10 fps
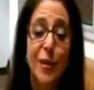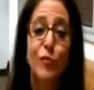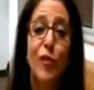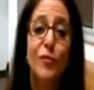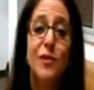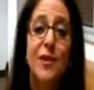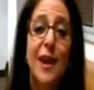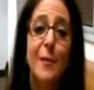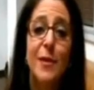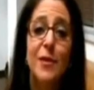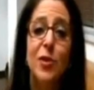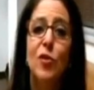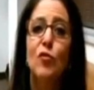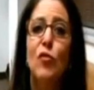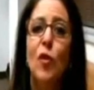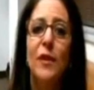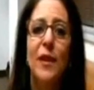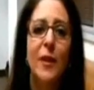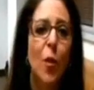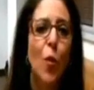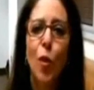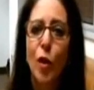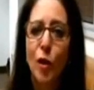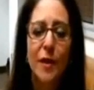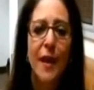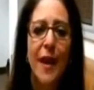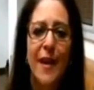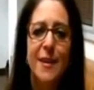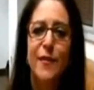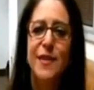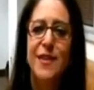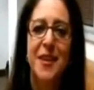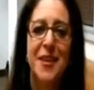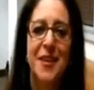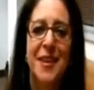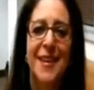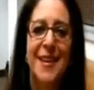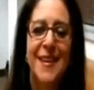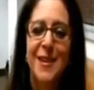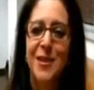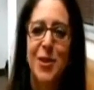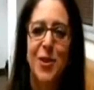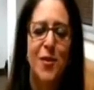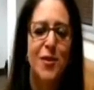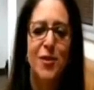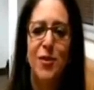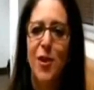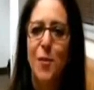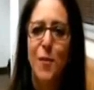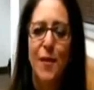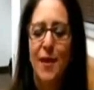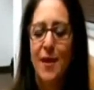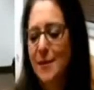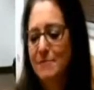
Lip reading: Grown diamonds are grown in a world-class facility, so there's no